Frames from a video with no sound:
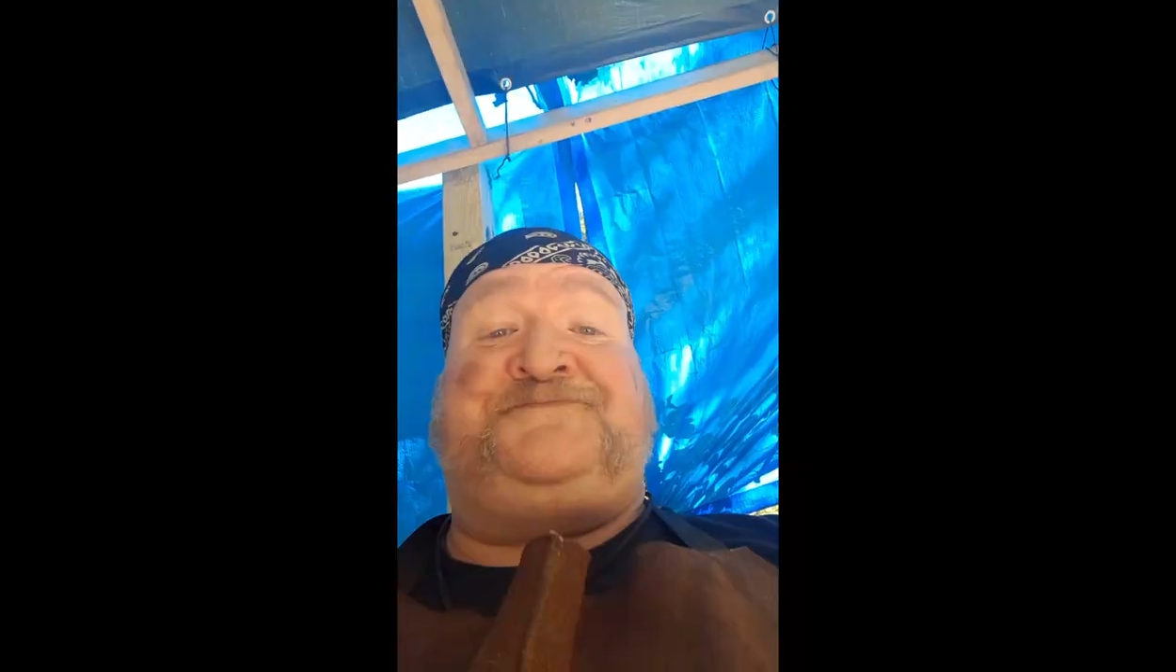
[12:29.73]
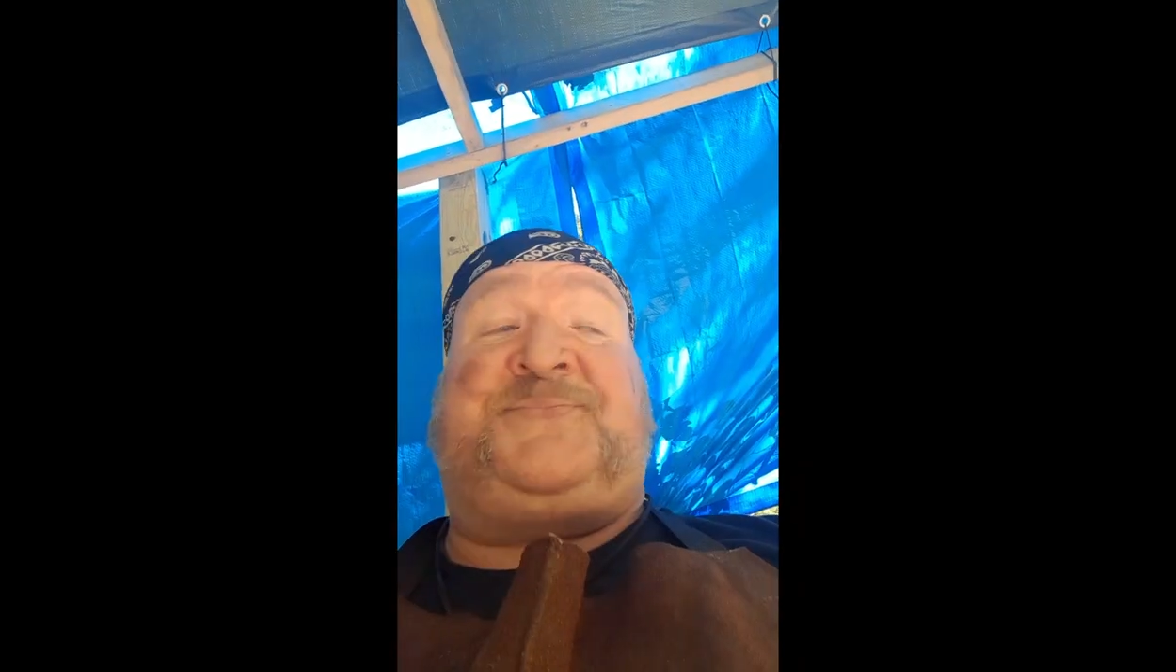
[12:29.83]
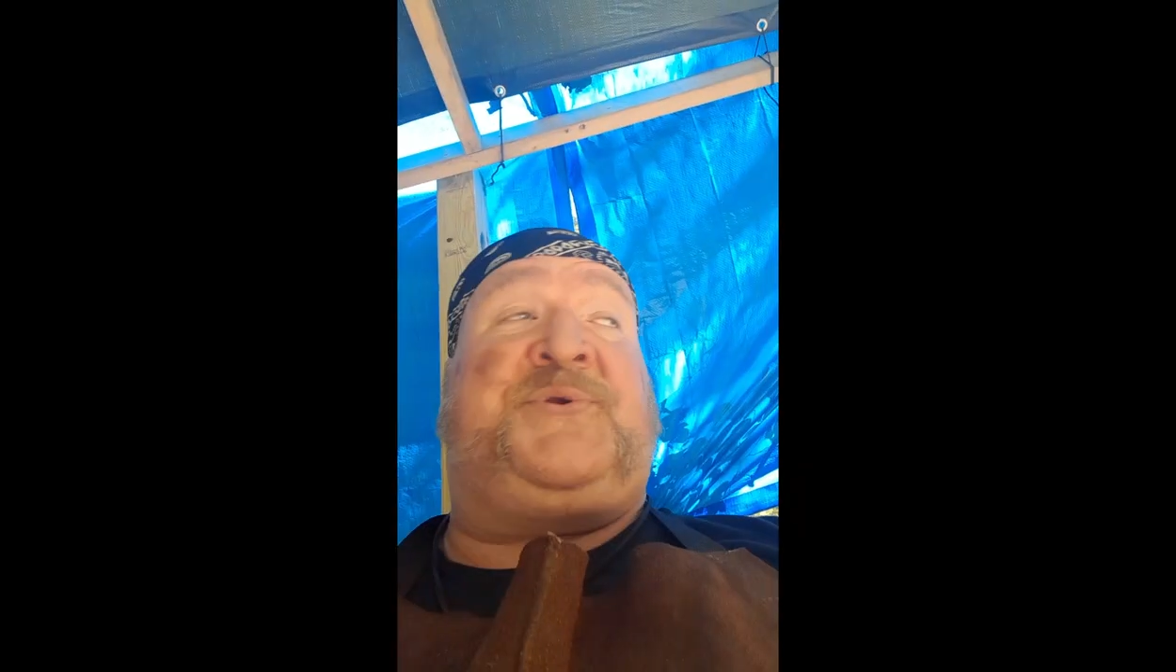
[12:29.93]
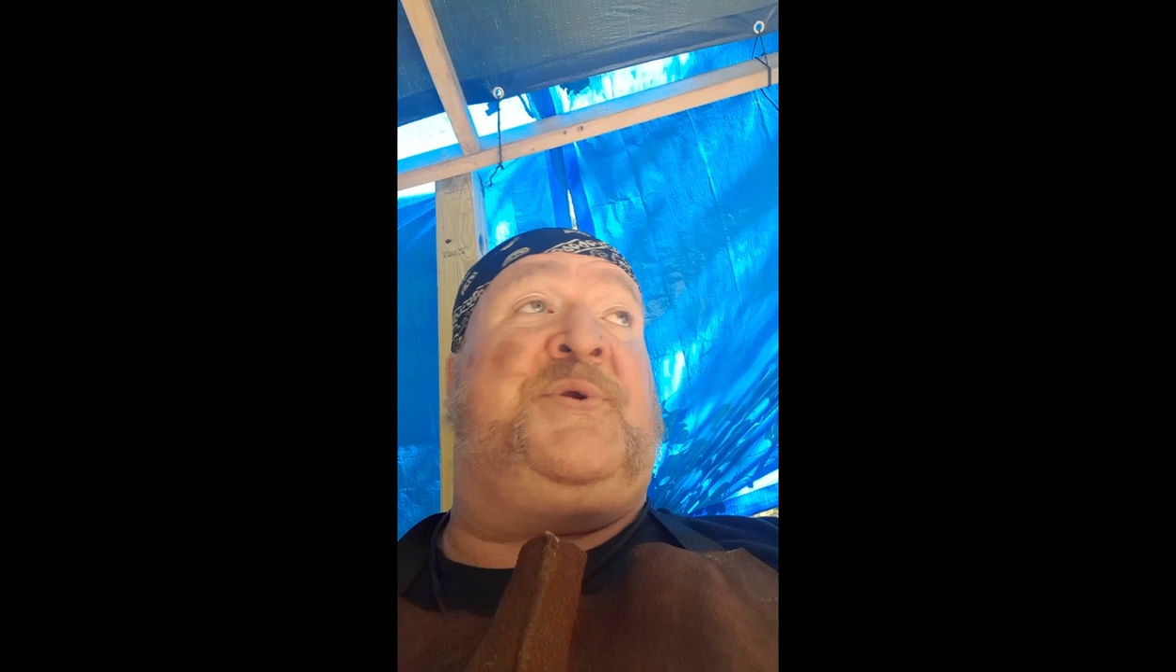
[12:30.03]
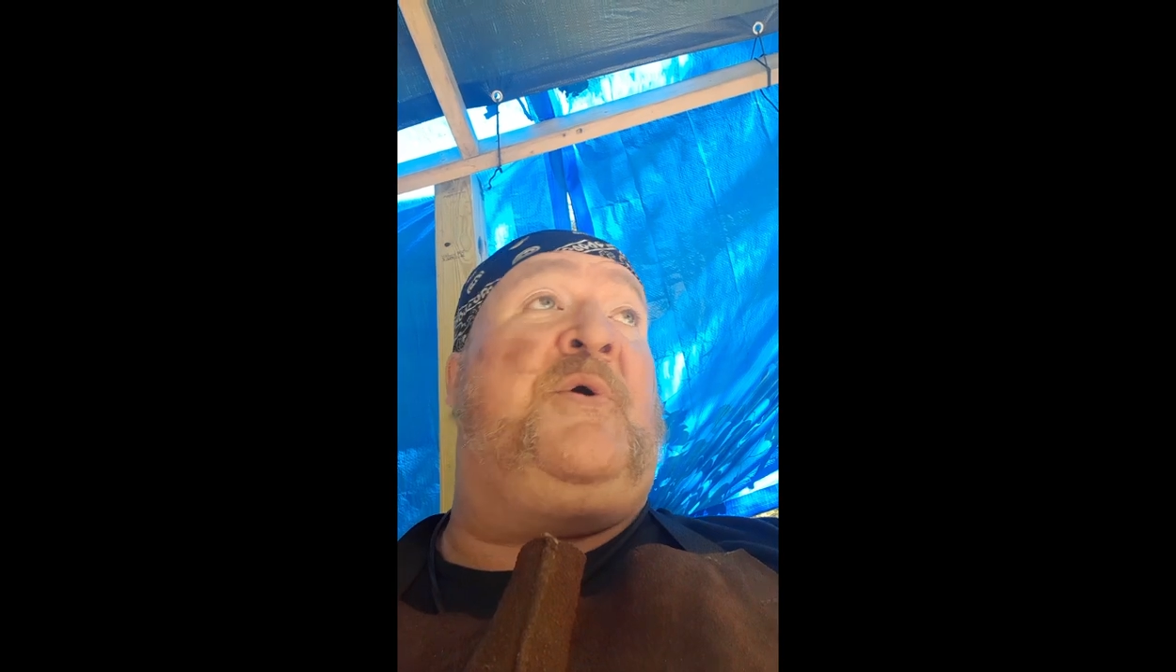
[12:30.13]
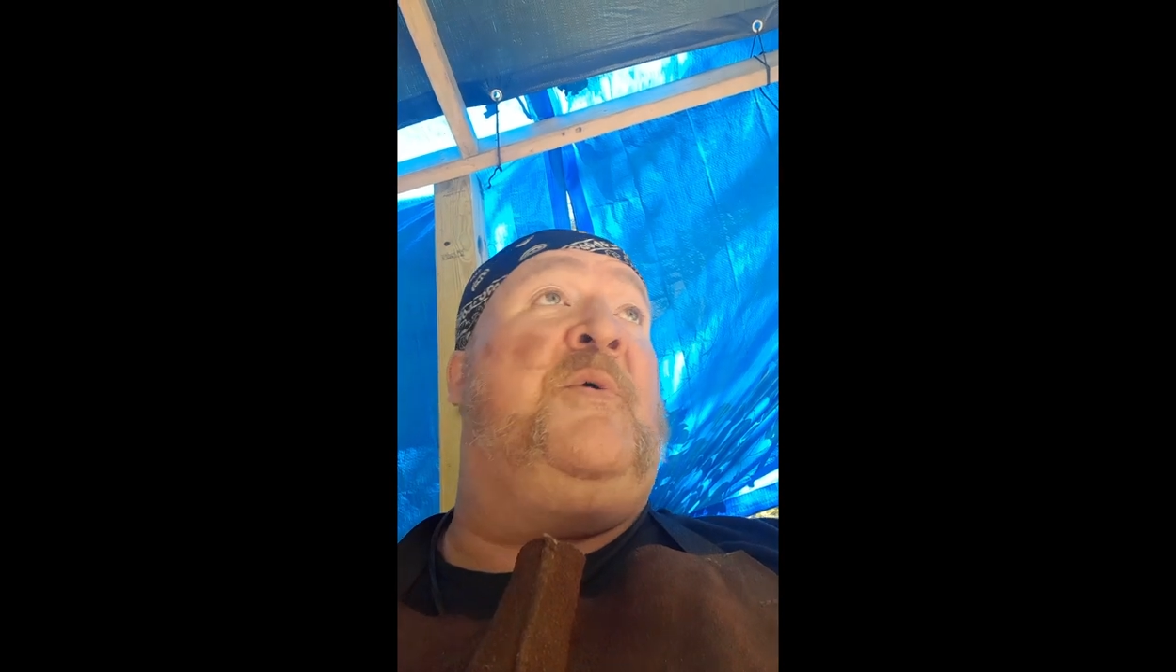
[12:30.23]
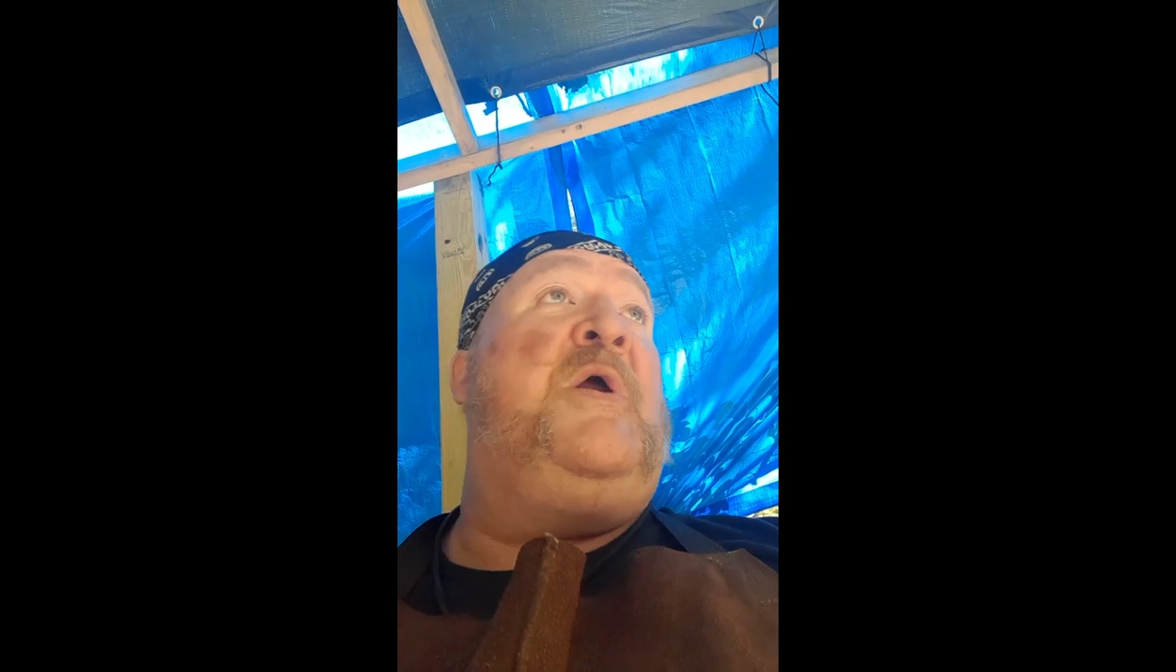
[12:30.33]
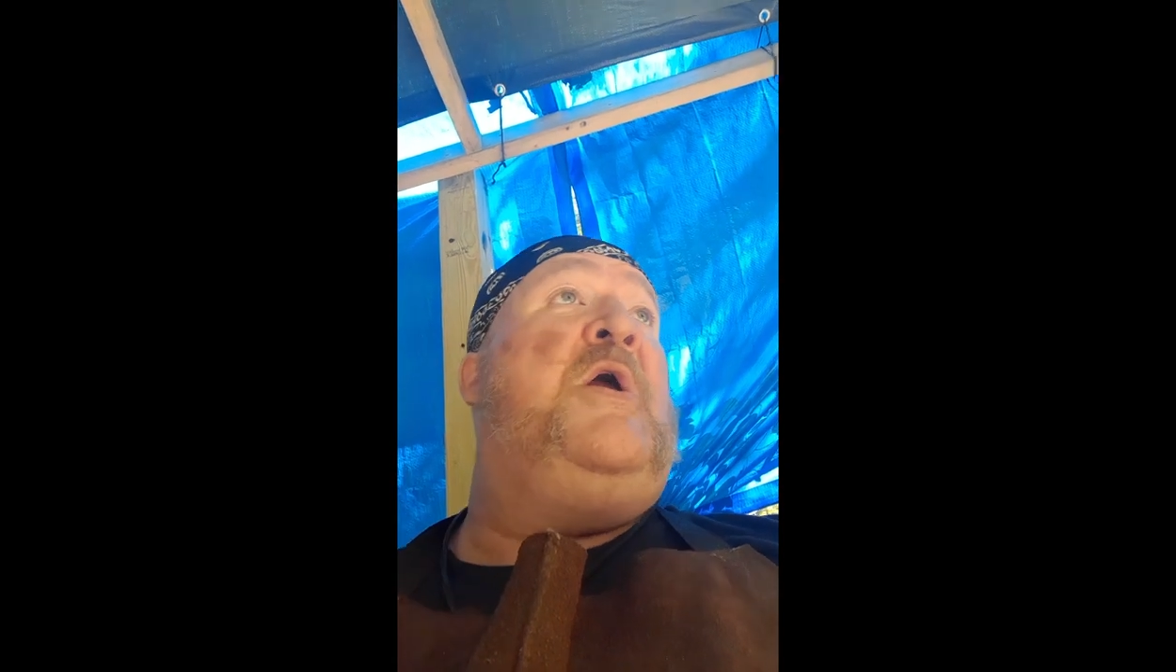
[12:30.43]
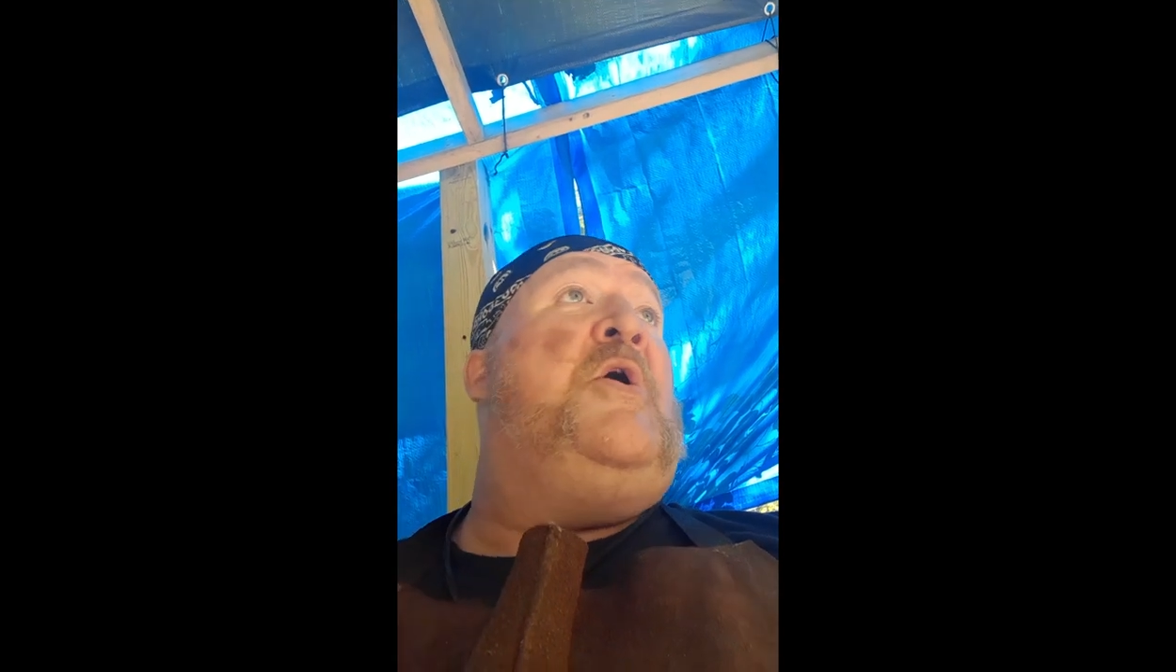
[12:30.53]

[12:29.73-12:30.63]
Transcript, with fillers: So